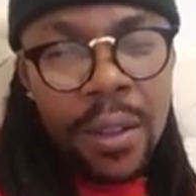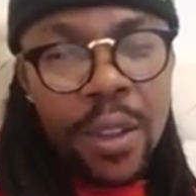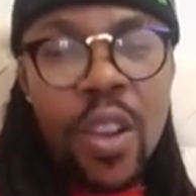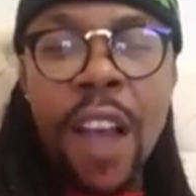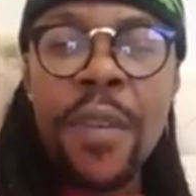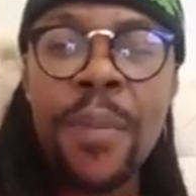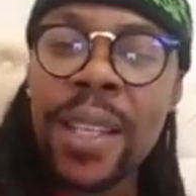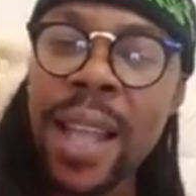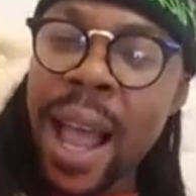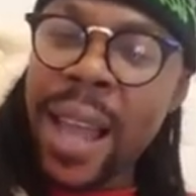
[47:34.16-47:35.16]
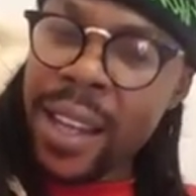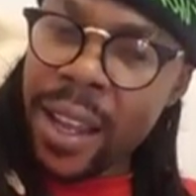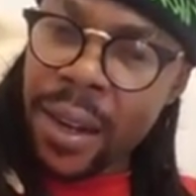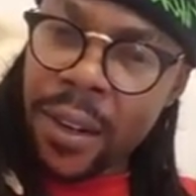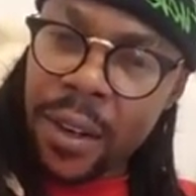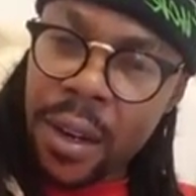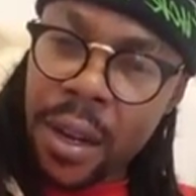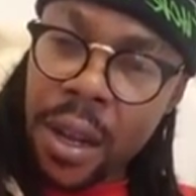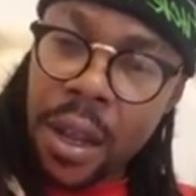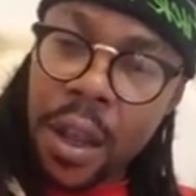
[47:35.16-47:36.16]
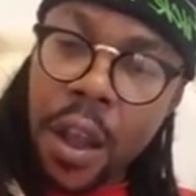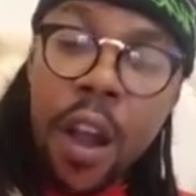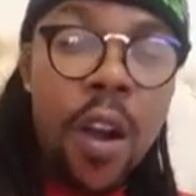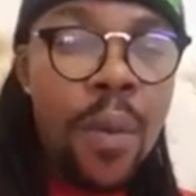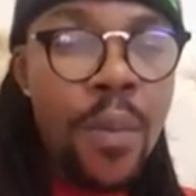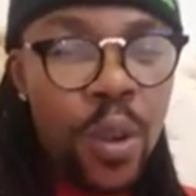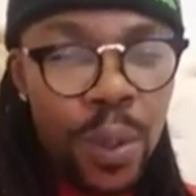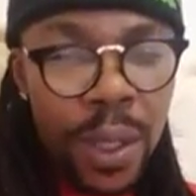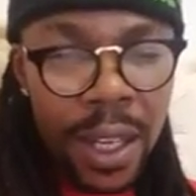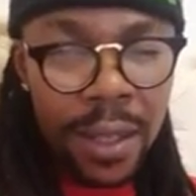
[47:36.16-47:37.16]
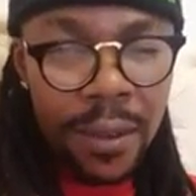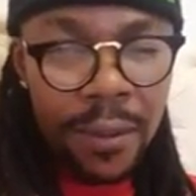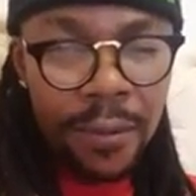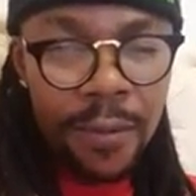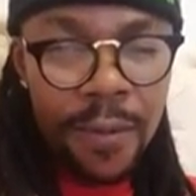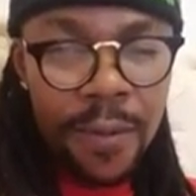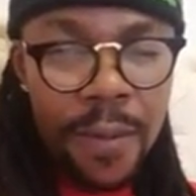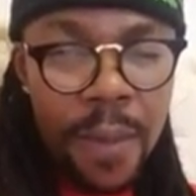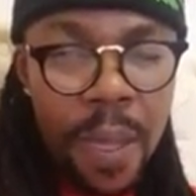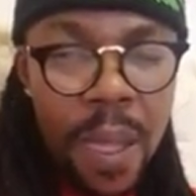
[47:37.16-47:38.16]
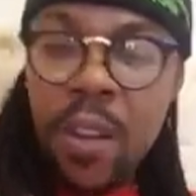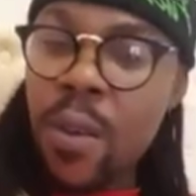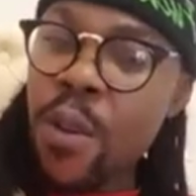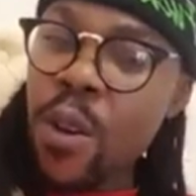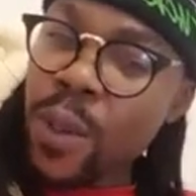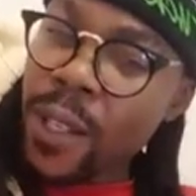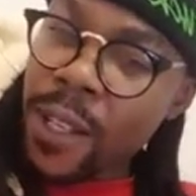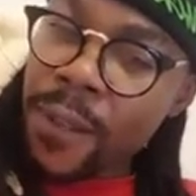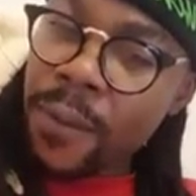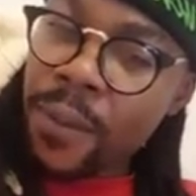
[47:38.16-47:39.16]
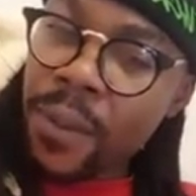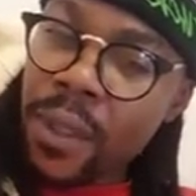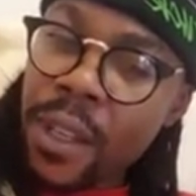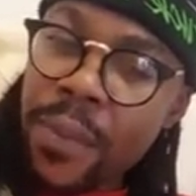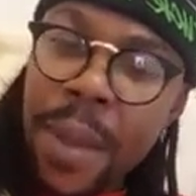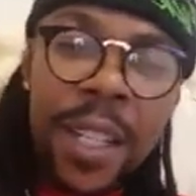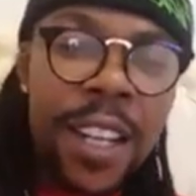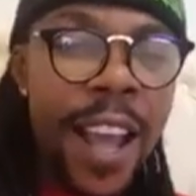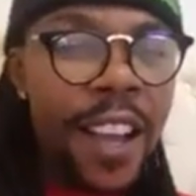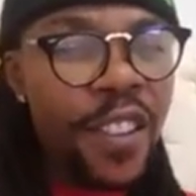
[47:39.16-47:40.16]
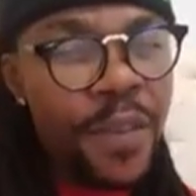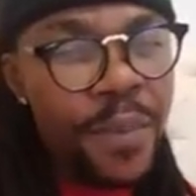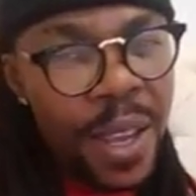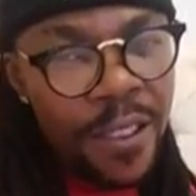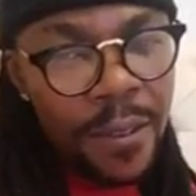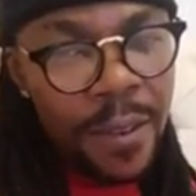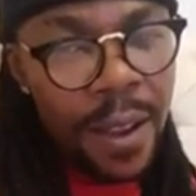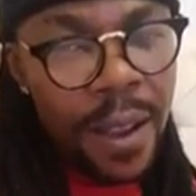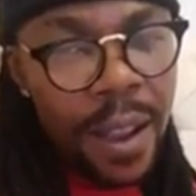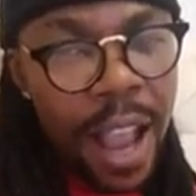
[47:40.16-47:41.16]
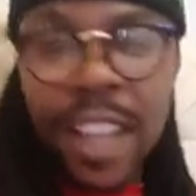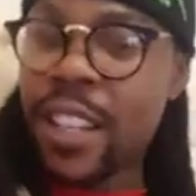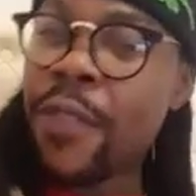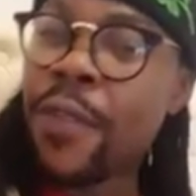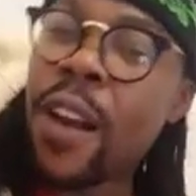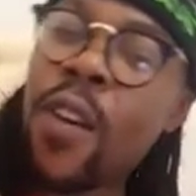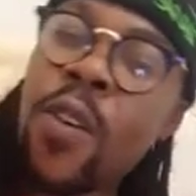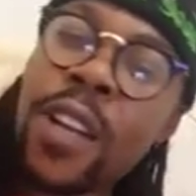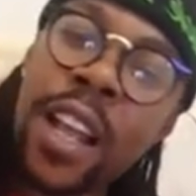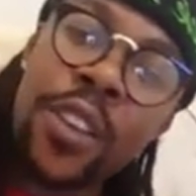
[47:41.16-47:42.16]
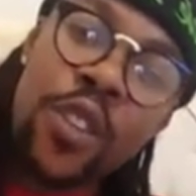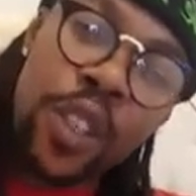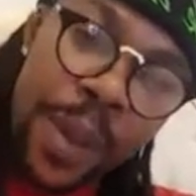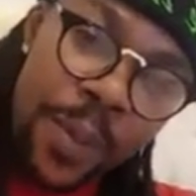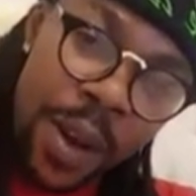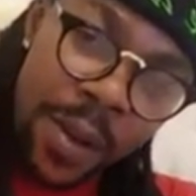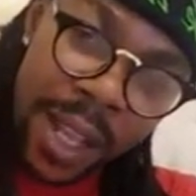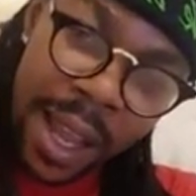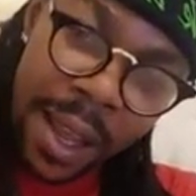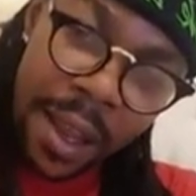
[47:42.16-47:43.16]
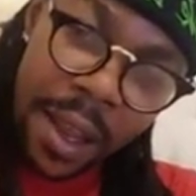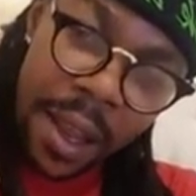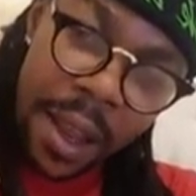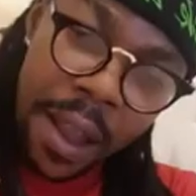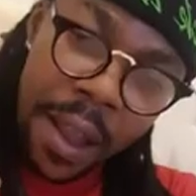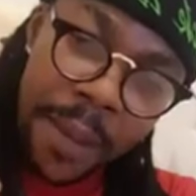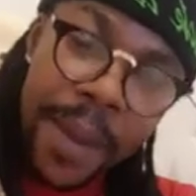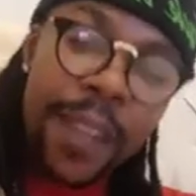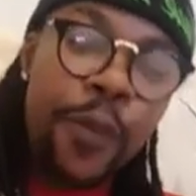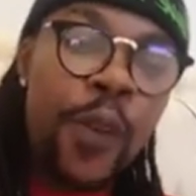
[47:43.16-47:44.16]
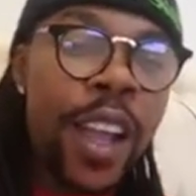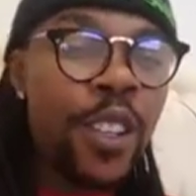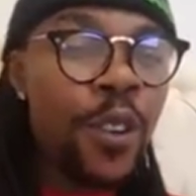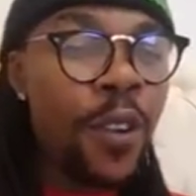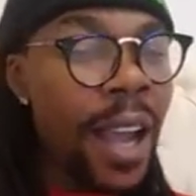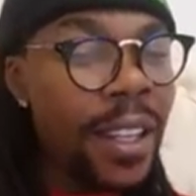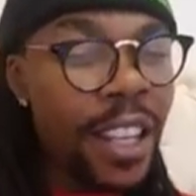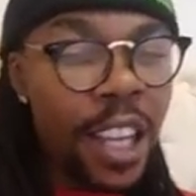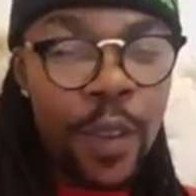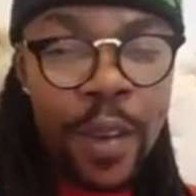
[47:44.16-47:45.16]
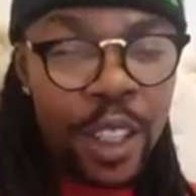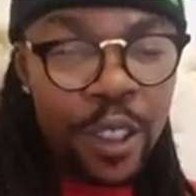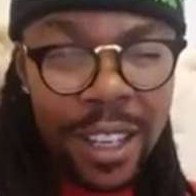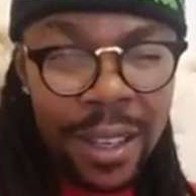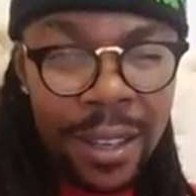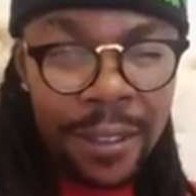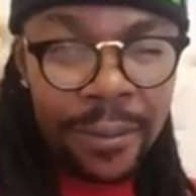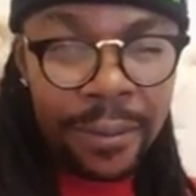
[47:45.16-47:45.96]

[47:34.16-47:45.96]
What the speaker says: Do you have a better idea? Come out with it. Come out with it. Maybe the likes of me and several other huge people out there might find your ideas very interesting.